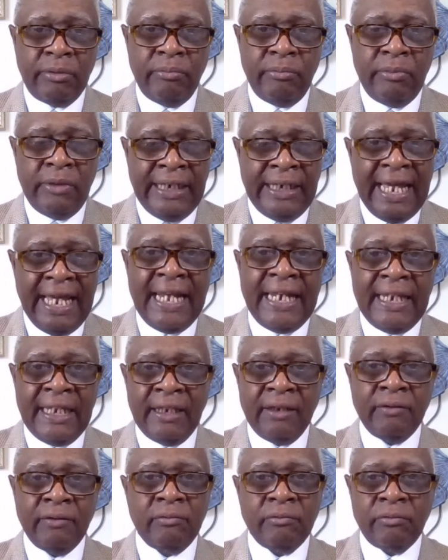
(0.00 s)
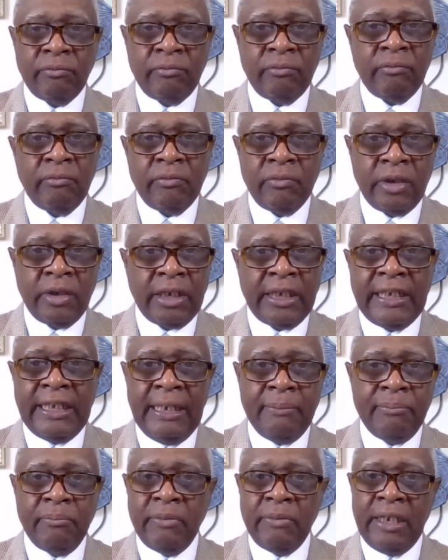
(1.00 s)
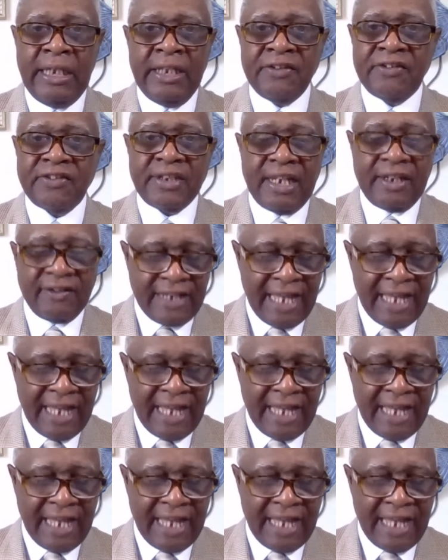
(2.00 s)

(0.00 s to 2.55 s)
netting to keep insects